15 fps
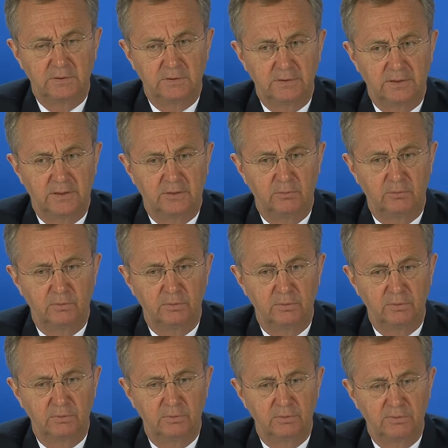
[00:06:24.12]
now
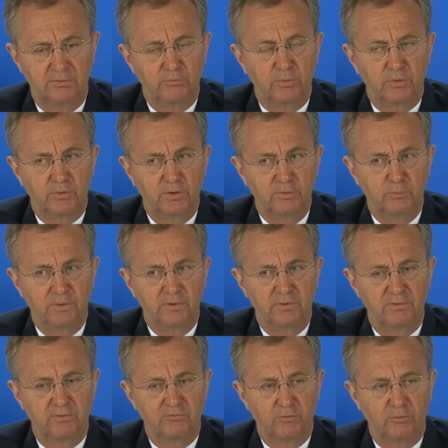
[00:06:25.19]
is working with
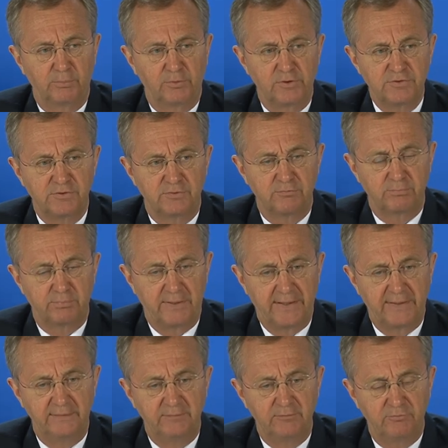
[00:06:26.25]
his operation
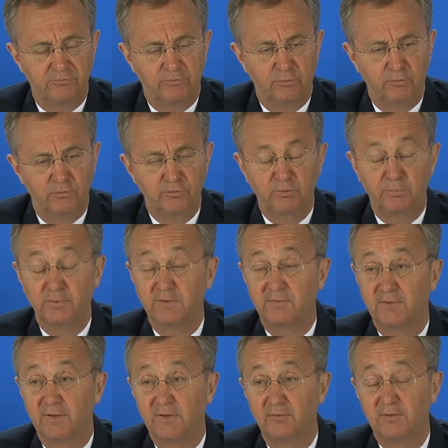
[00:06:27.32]
plan for
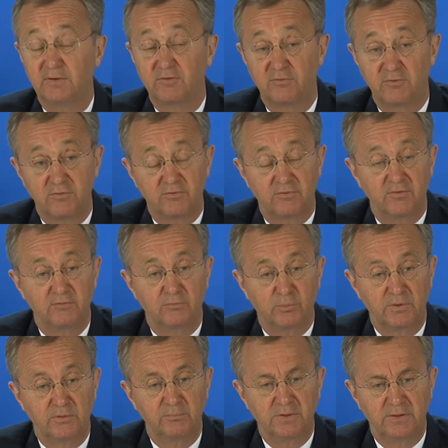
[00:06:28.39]
humanitarian assistance
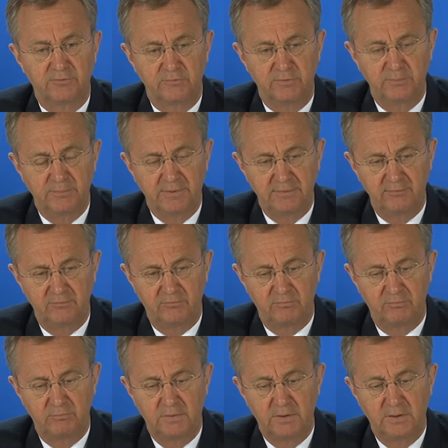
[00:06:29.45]
with military means.
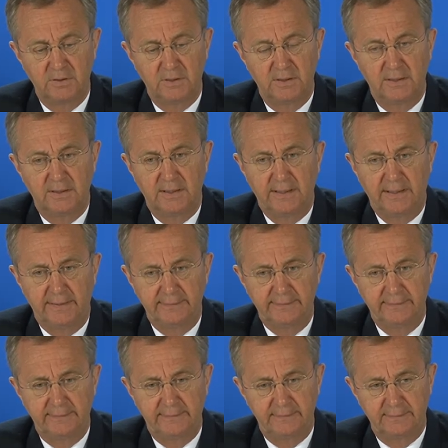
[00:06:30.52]

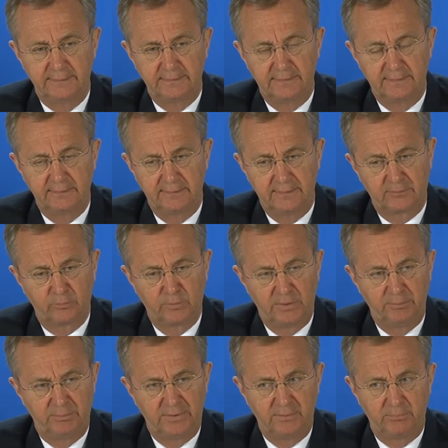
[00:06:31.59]
And that will
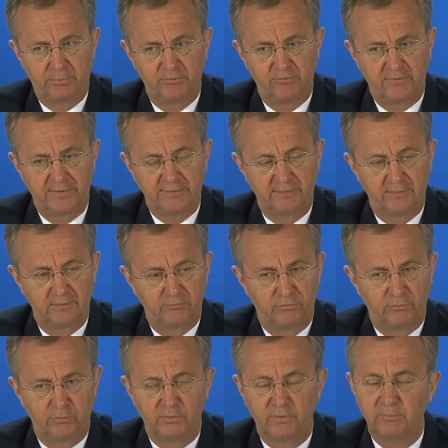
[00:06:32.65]
be presented
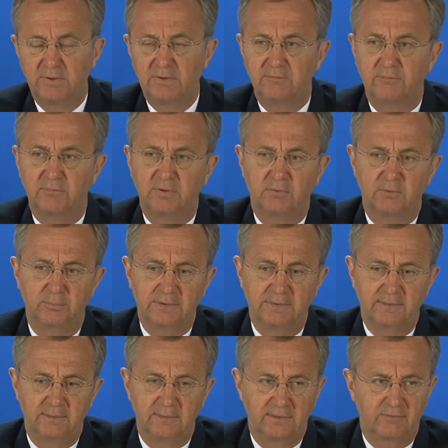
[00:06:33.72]
for the military
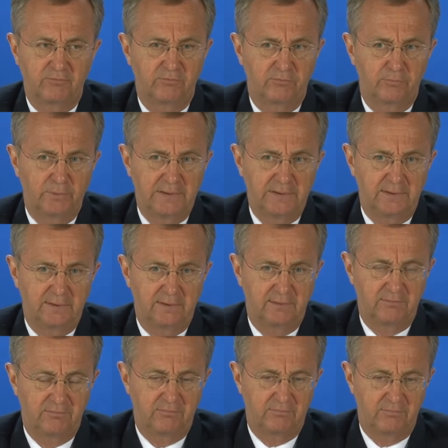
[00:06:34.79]
committee next week.
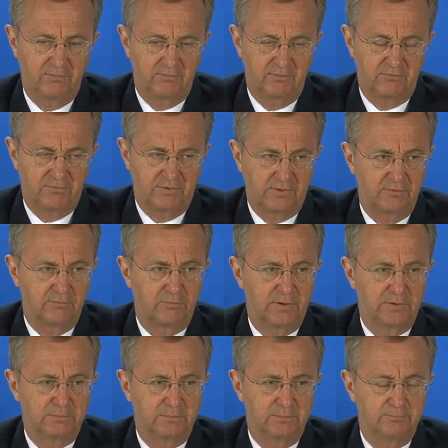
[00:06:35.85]
It's the second
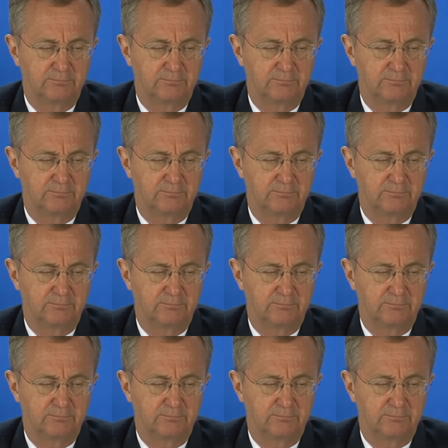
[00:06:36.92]
round.